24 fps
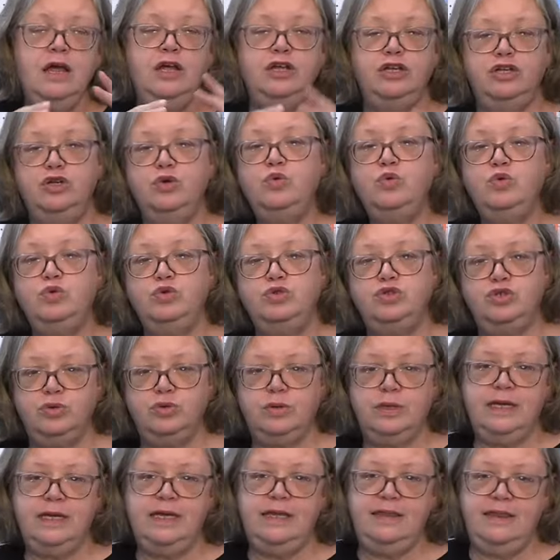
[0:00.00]

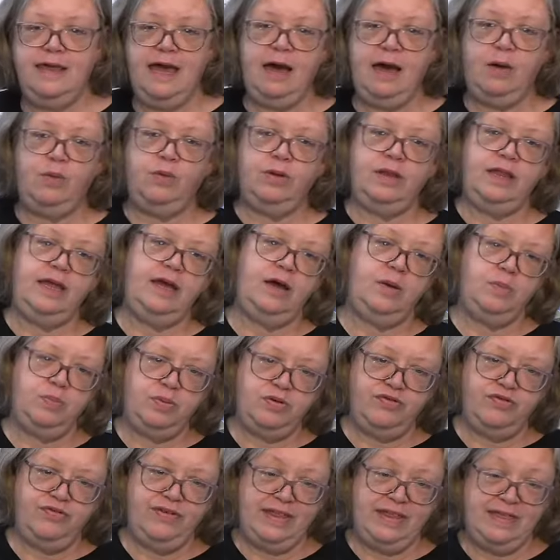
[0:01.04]
usually that will help
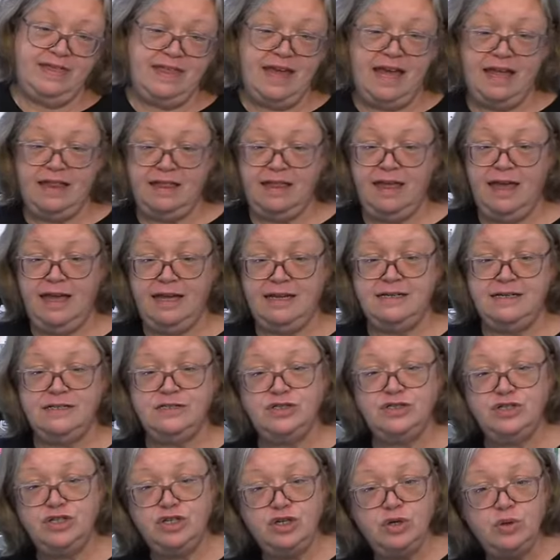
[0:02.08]
prevent that line
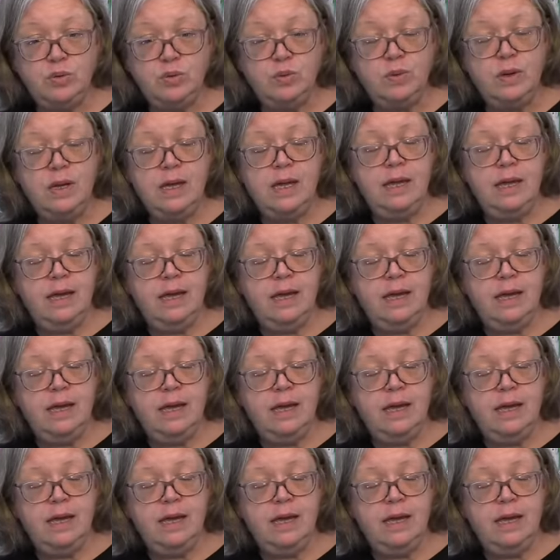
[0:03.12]
as 2.